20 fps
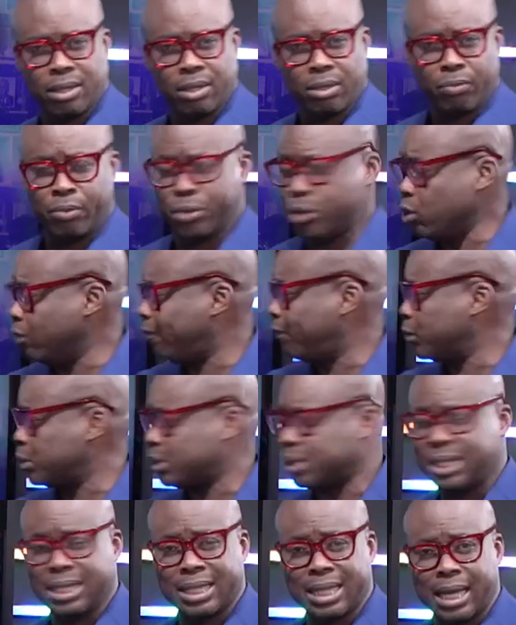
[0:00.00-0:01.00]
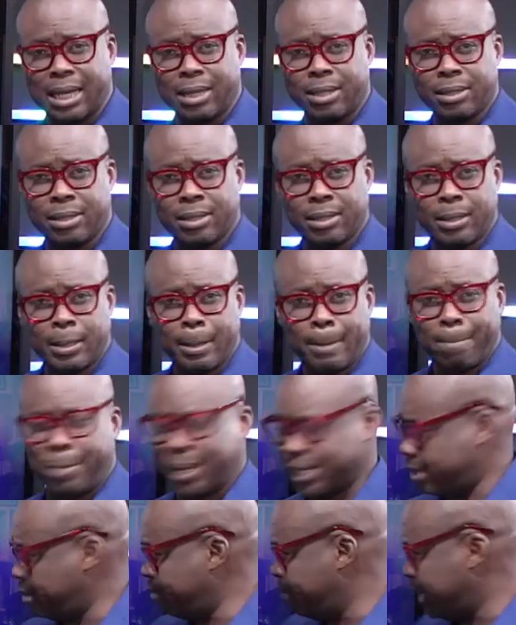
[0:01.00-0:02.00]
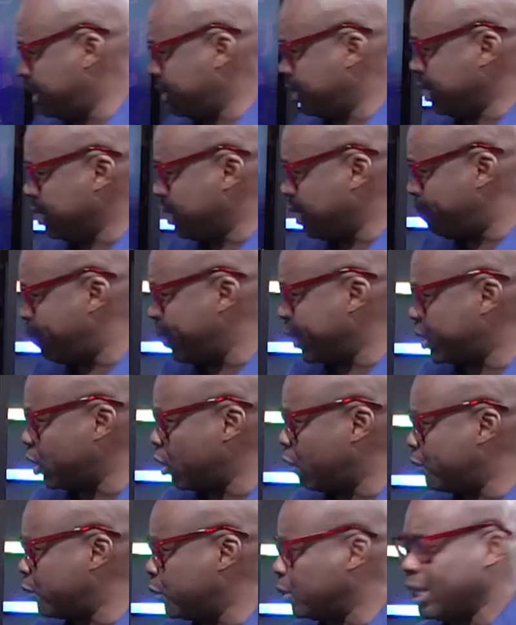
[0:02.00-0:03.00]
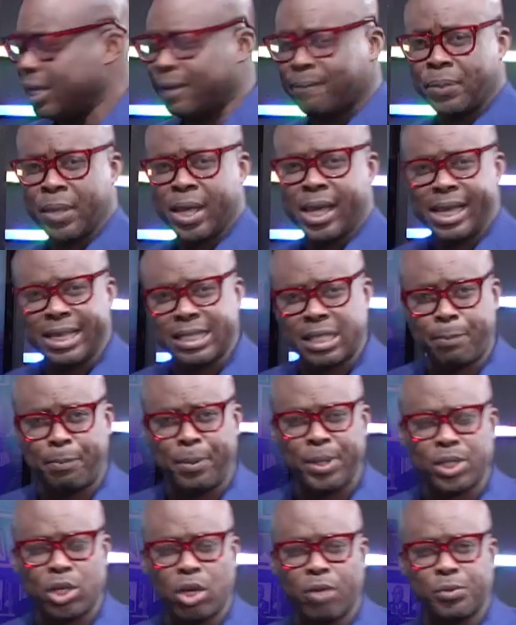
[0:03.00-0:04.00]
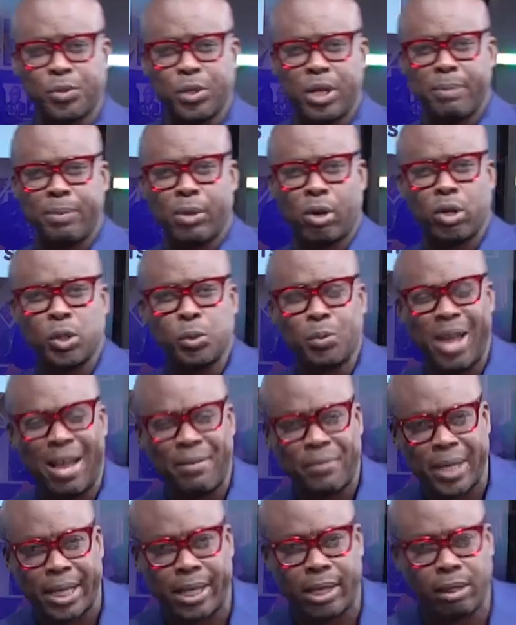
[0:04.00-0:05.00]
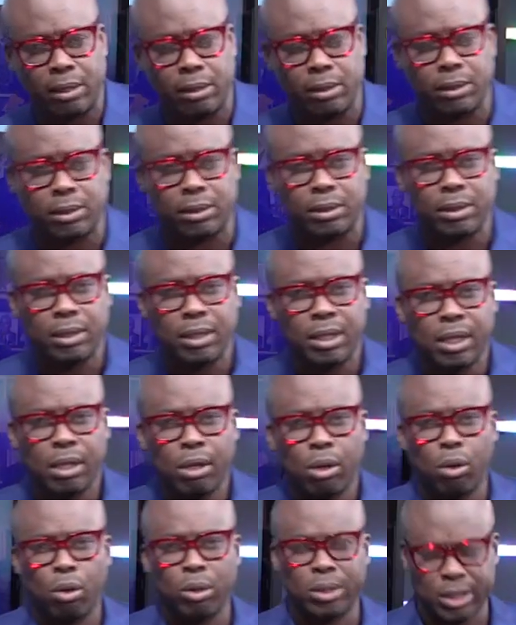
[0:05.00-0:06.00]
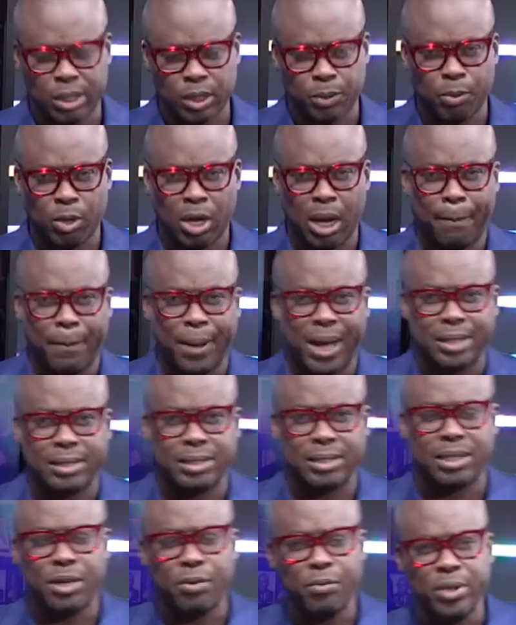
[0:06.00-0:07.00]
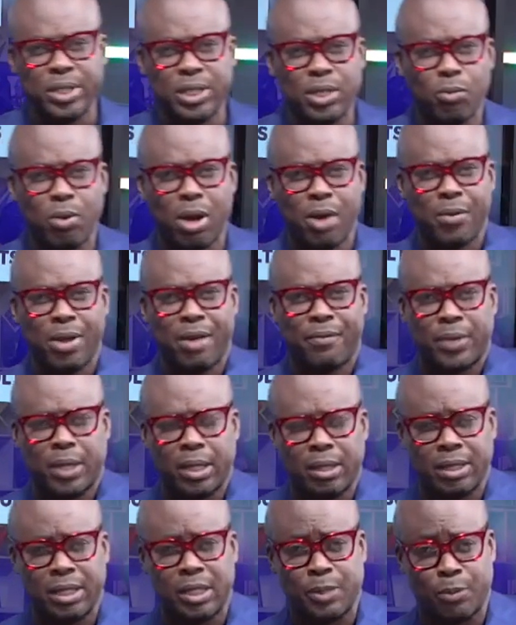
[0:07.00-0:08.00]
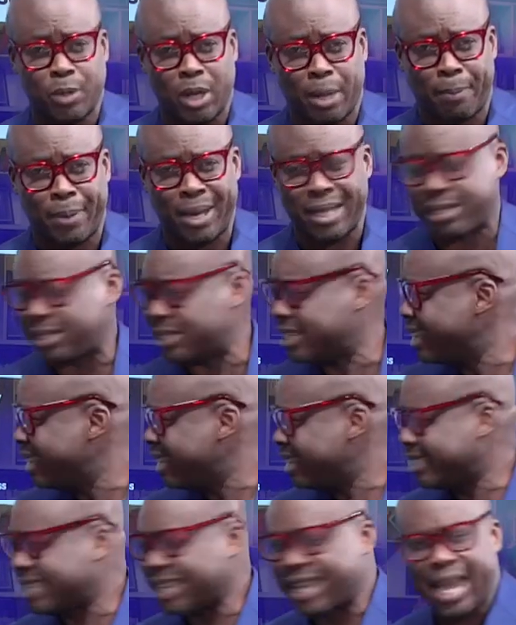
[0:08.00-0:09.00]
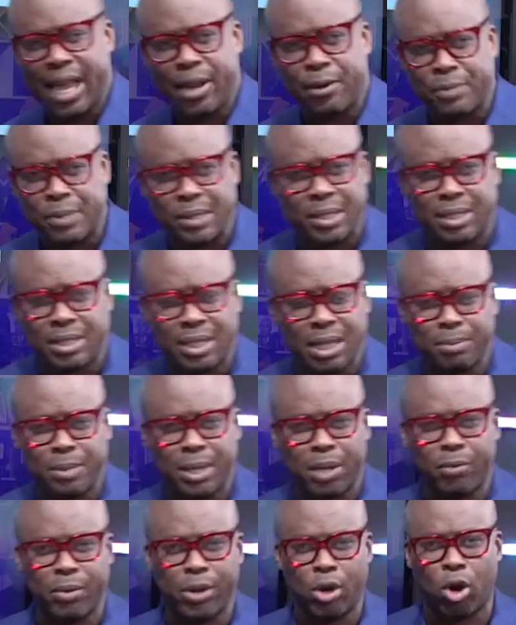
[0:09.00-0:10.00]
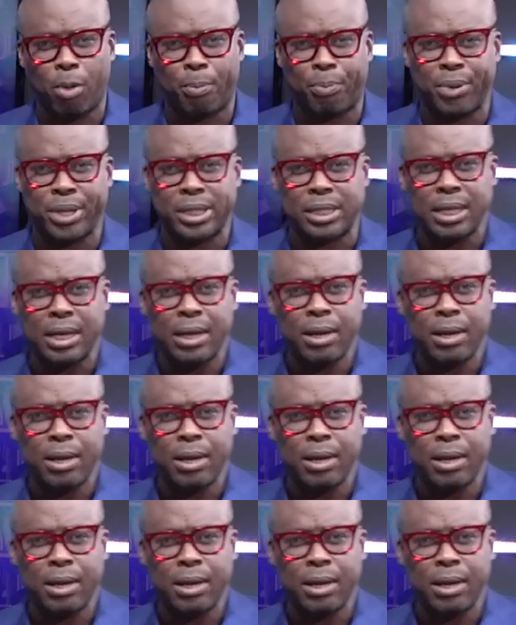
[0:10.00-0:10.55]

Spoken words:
We don't foresee that. But this is the picture of today. It's the picture of today because we have killed all the smaller parties. The reason why we have killed the smaller parties is the kind of system that we operate.